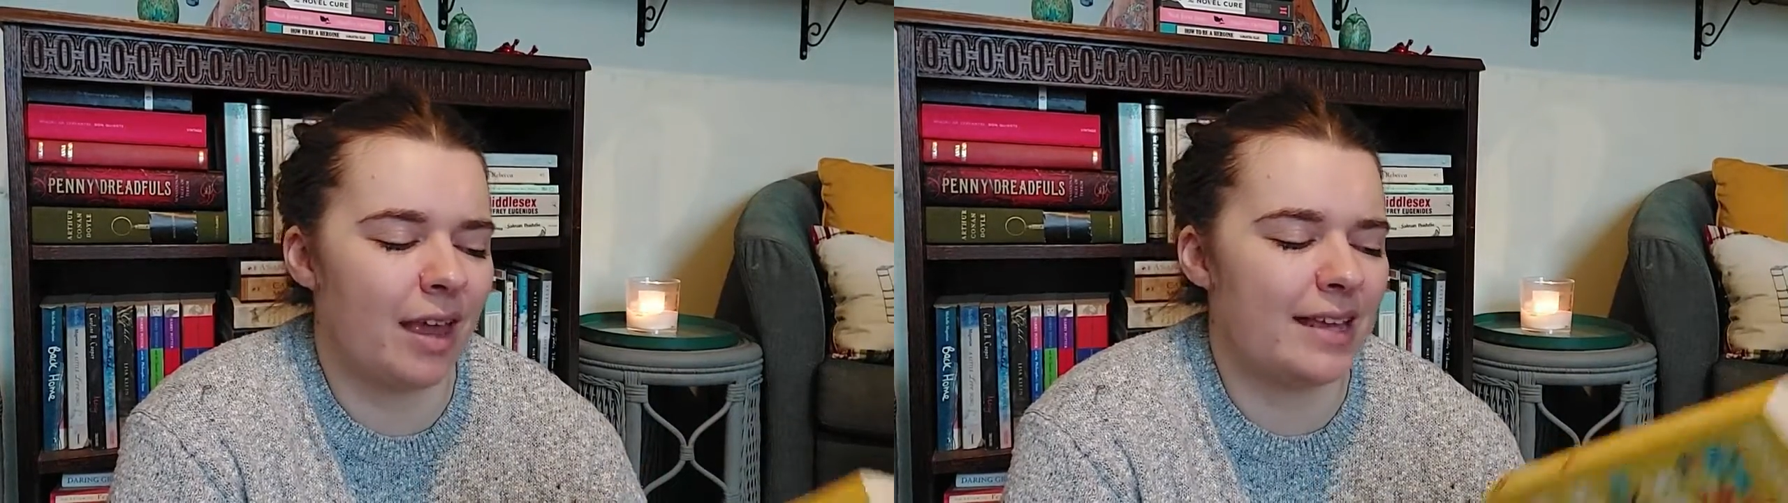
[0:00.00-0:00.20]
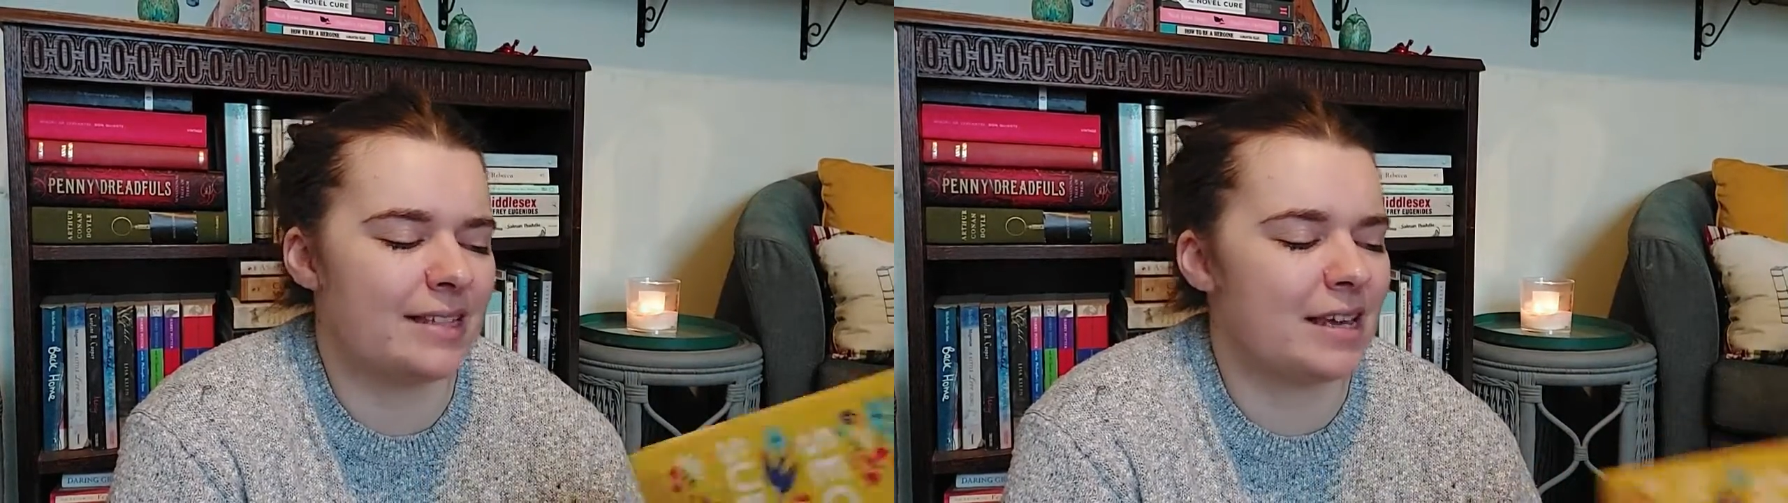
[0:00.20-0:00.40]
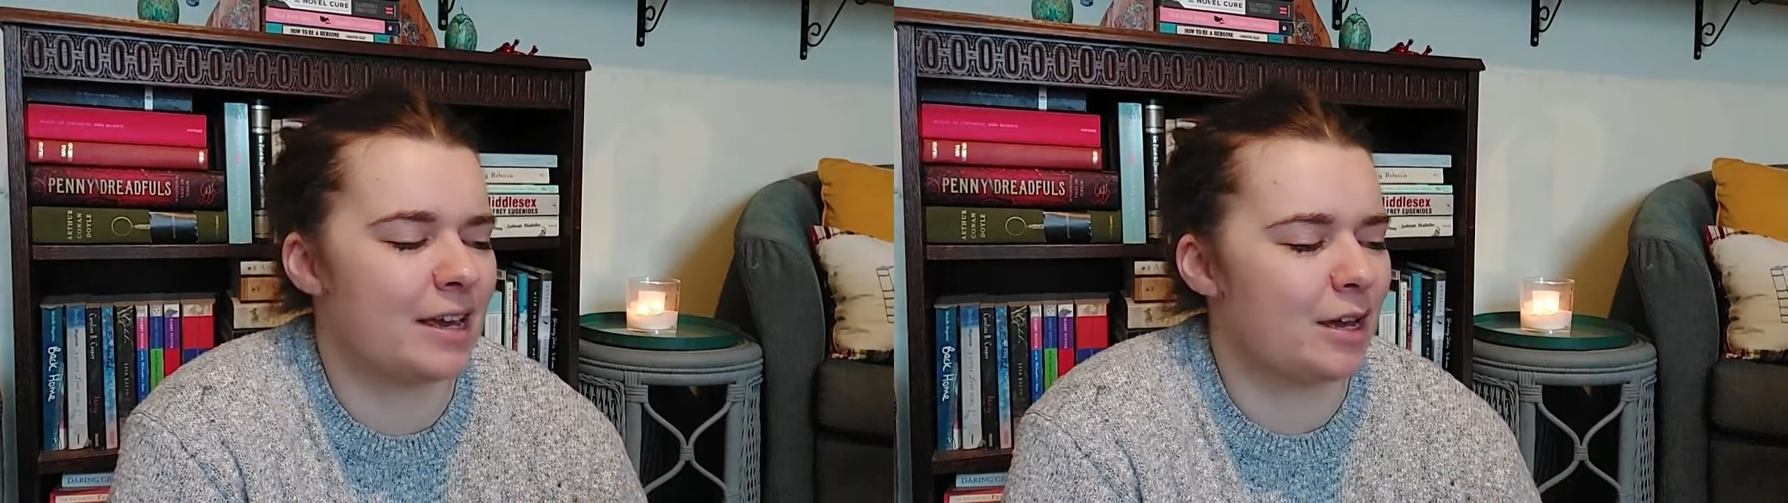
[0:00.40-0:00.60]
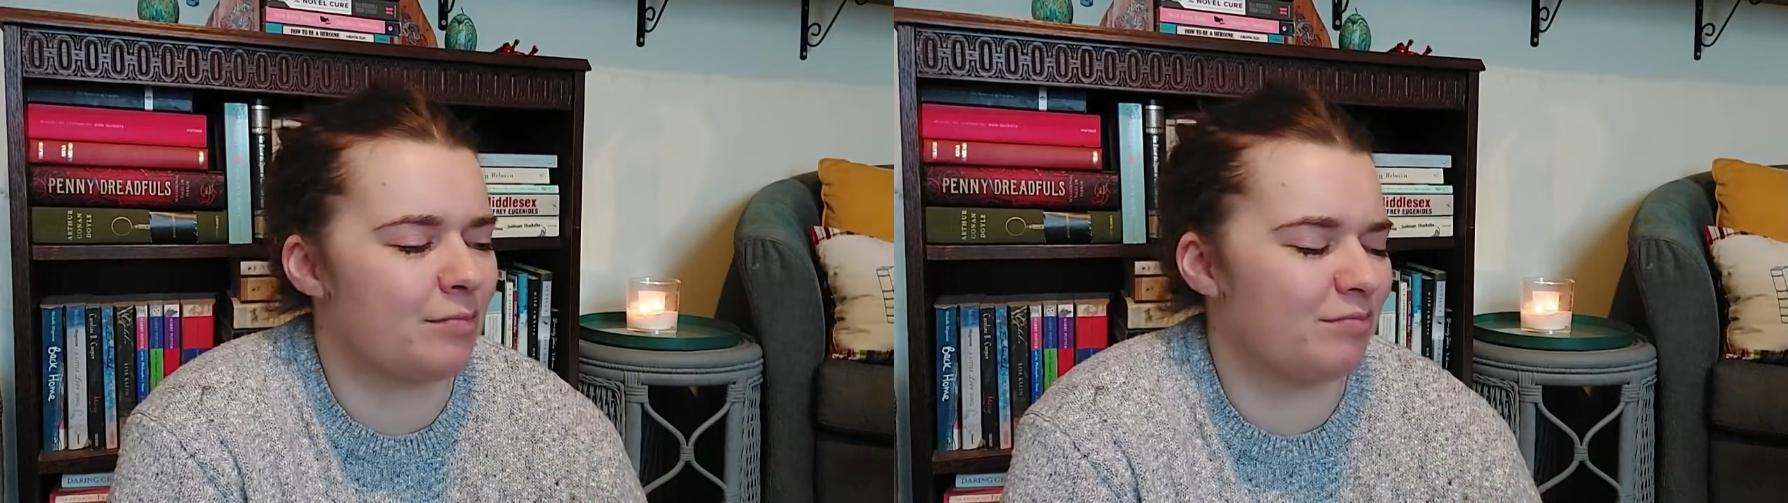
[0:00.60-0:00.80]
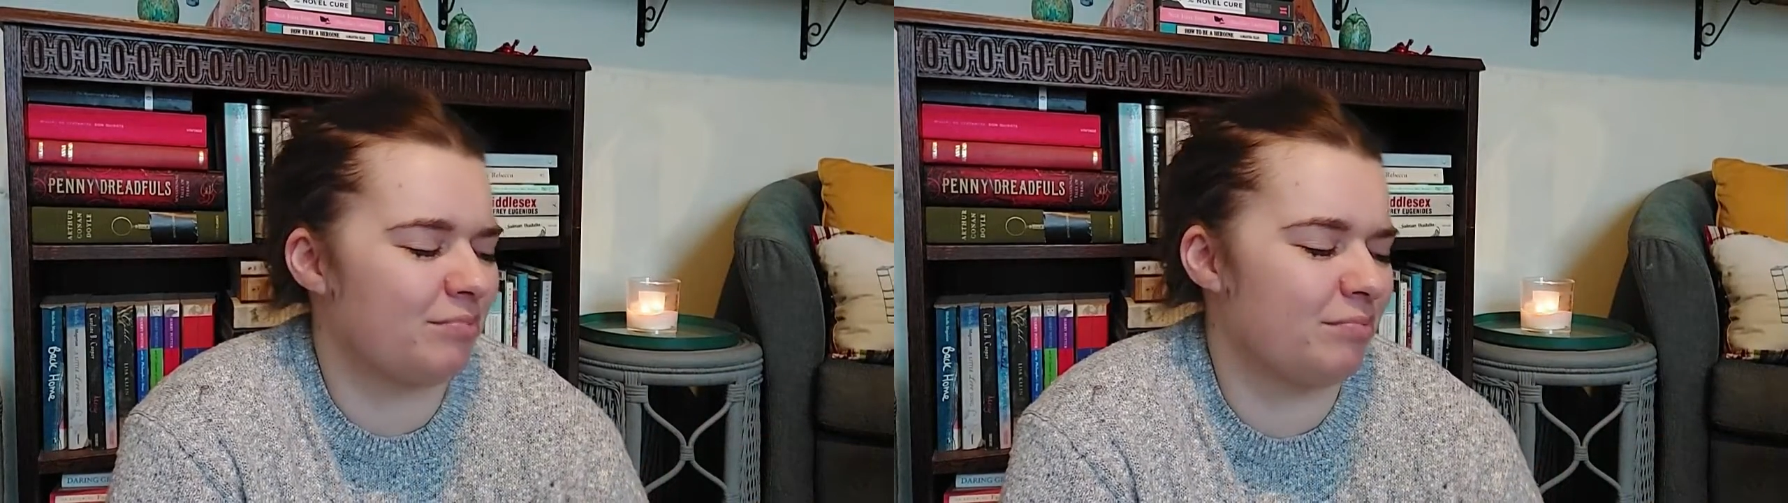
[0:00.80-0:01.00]
it's
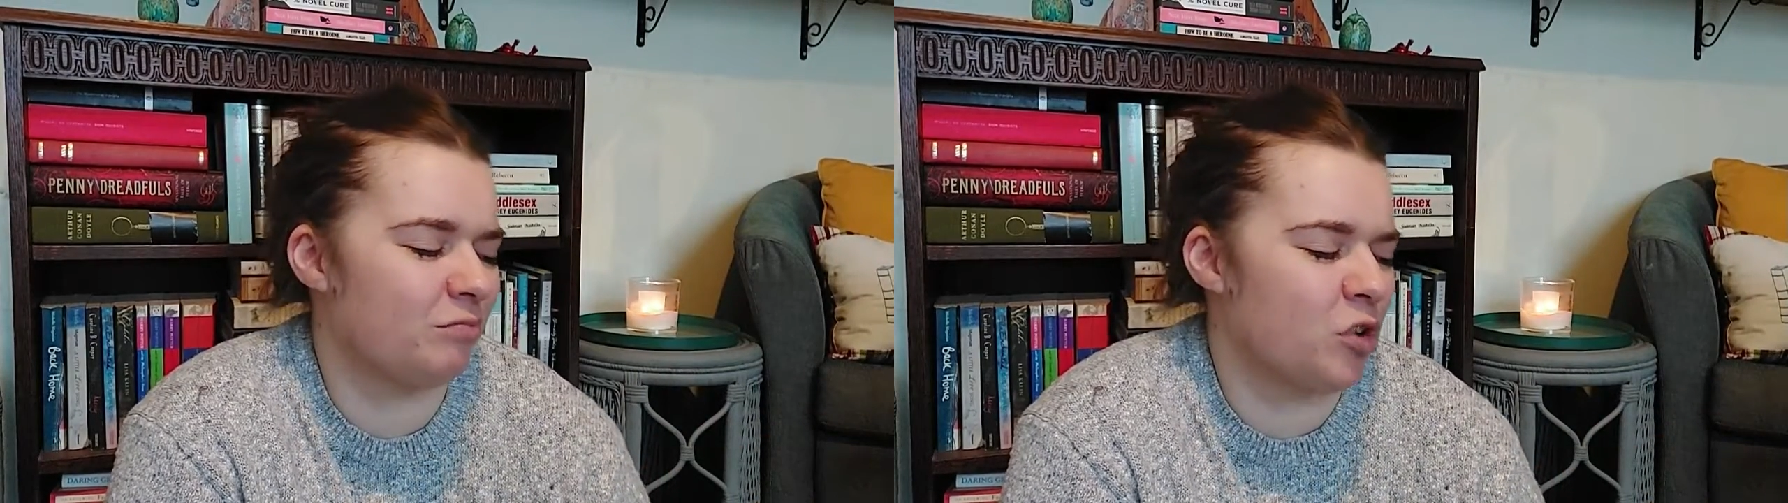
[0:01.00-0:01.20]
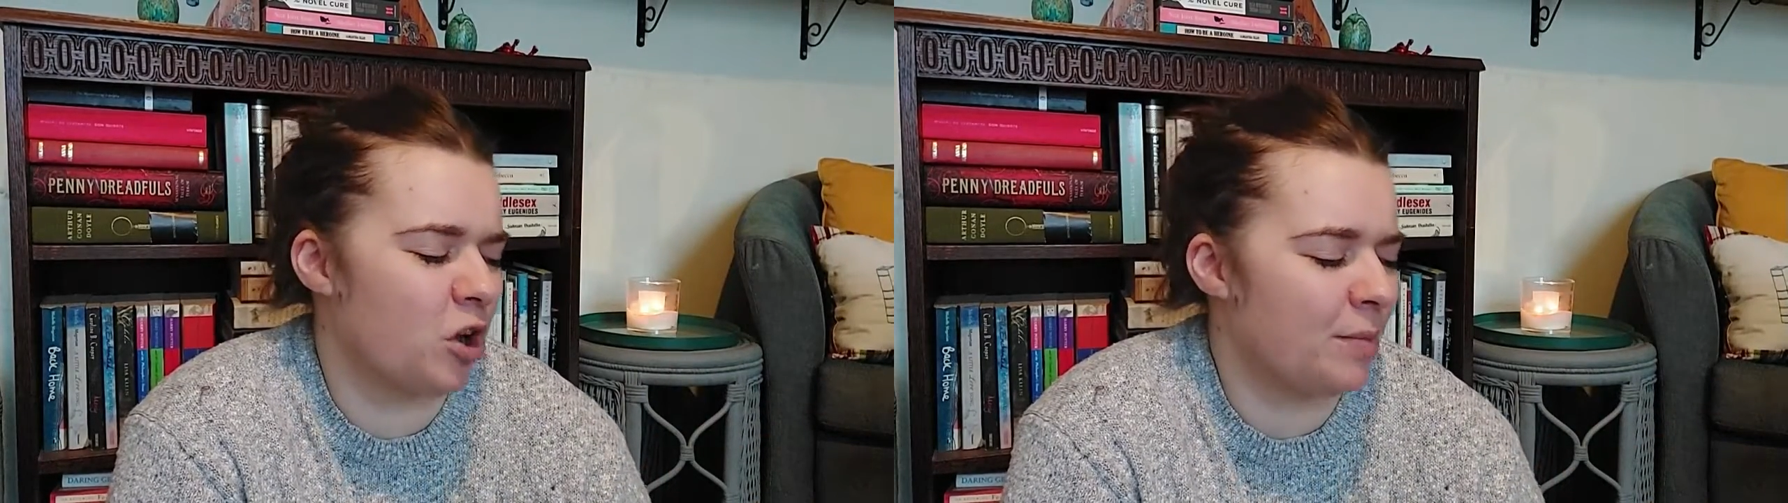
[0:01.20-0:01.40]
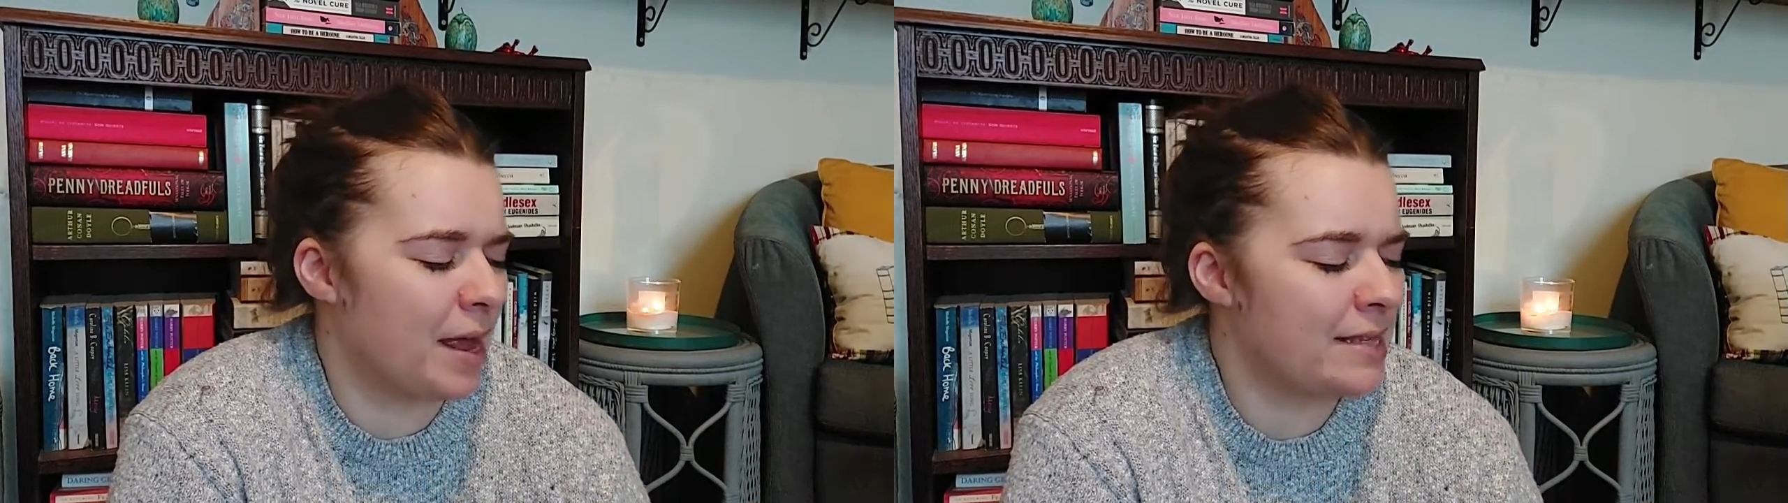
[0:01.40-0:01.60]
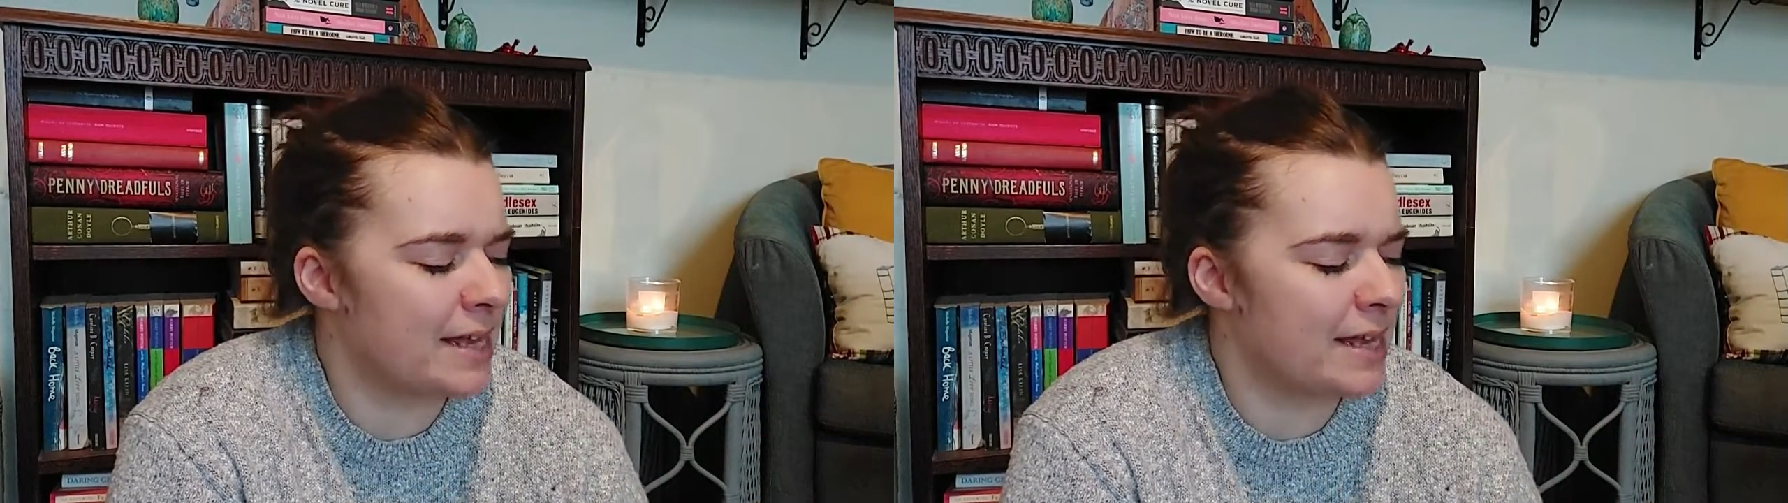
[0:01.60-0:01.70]
a romance,